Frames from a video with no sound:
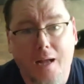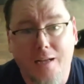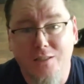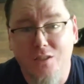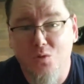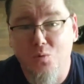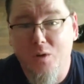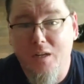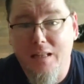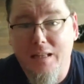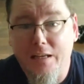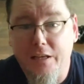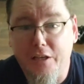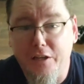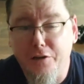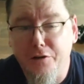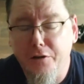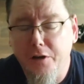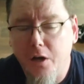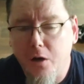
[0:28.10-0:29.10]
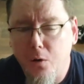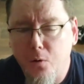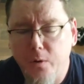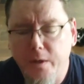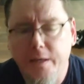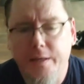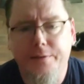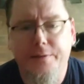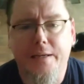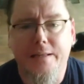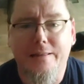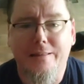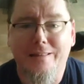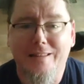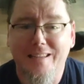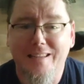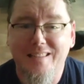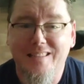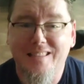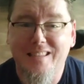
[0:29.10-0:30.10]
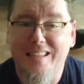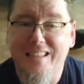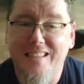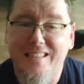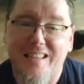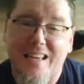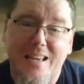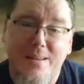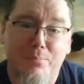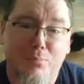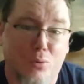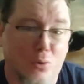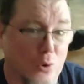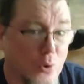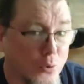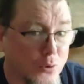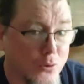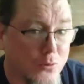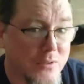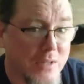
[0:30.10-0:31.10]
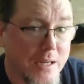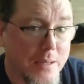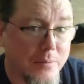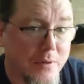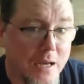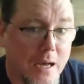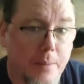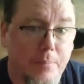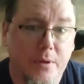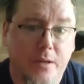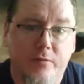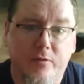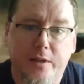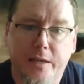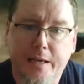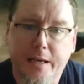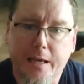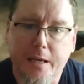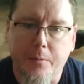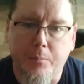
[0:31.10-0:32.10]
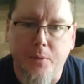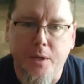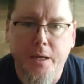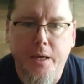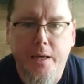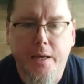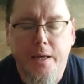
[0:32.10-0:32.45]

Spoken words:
I just want to let you know that this is a prototype copy of the game.